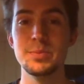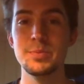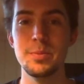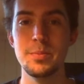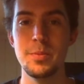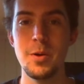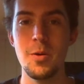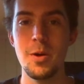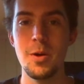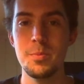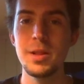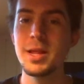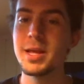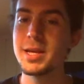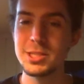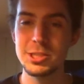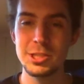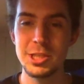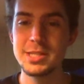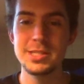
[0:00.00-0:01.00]
Momoa
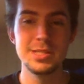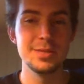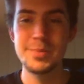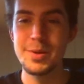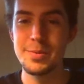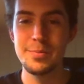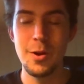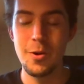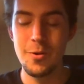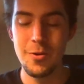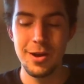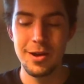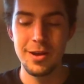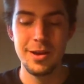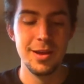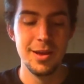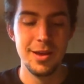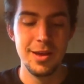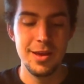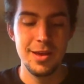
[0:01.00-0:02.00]
playing Jason Momoa
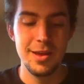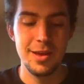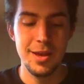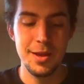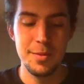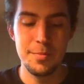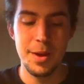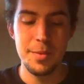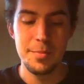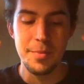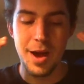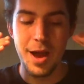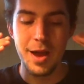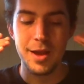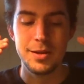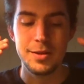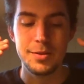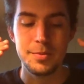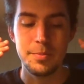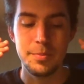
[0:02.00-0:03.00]
in my mind.